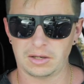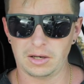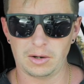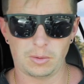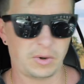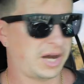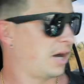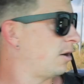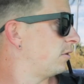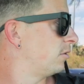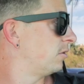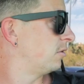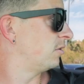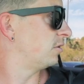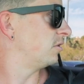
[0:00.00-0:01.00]
oh wow,
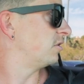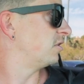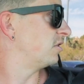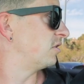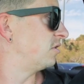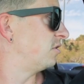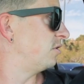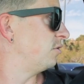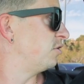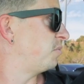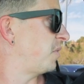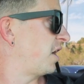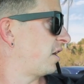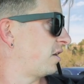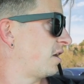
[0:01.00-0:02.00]
this
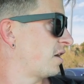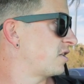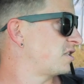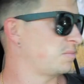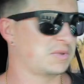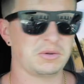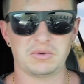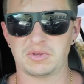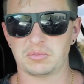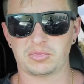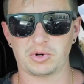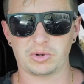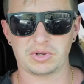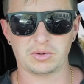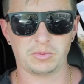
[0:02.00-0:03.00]
douchebag next to me with a
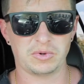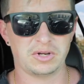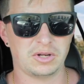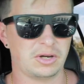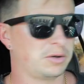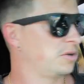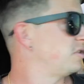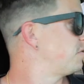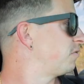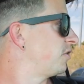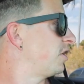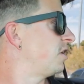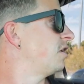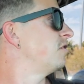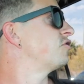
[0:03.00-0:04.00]
broken window is
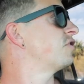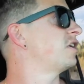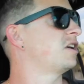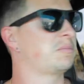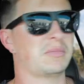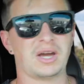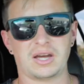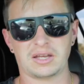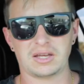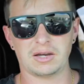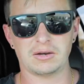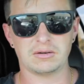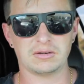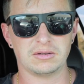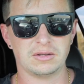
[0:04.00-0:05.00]
freaking trying to back
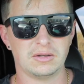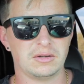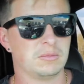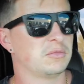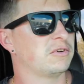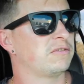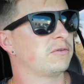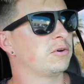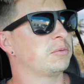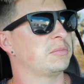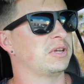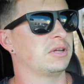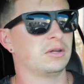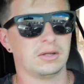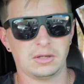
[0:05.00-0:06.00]
out before
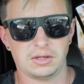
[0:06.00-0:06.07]
me.